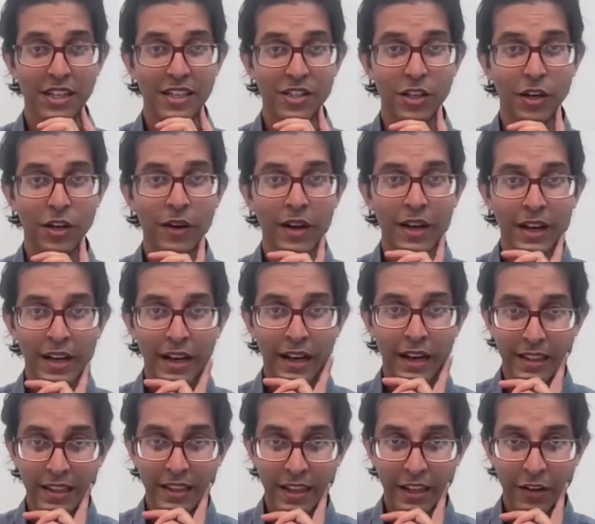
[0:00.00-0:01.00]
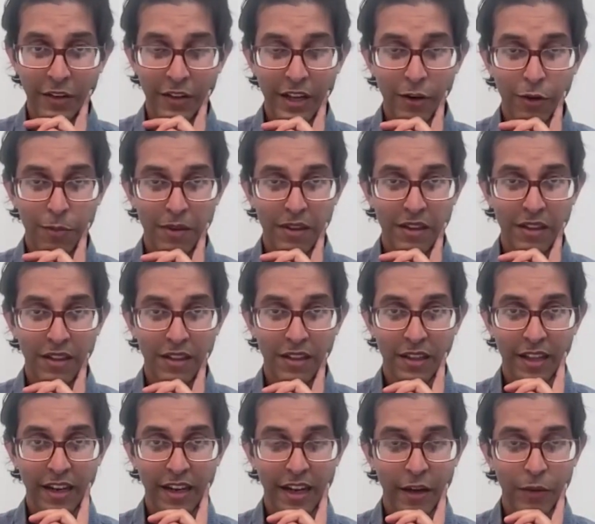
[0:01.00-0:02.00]
So I think that would be the thing
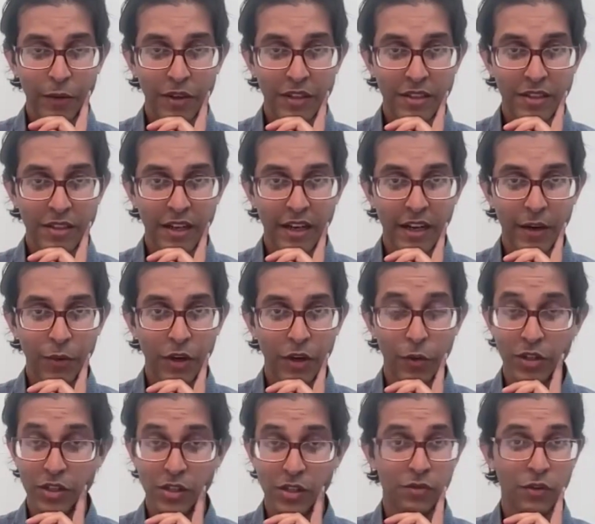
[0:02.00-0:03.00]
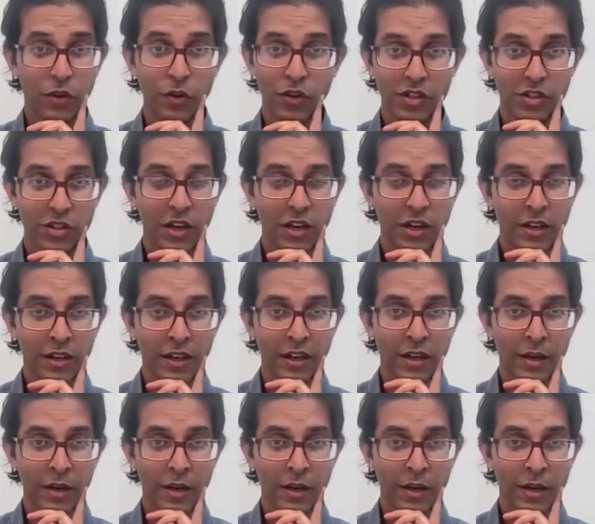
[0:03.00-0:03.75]
that I would always just focus on